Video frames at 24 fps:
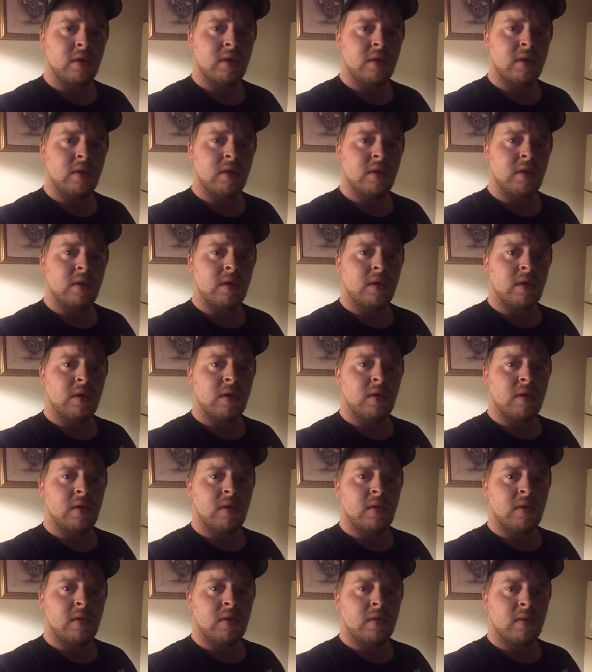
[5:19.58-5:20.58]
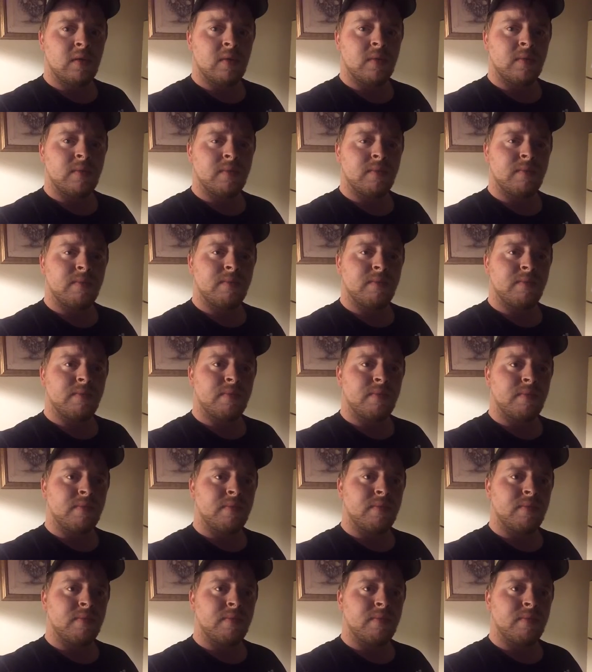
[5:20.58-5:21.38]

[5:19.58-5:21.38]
No one is speaking in this clip.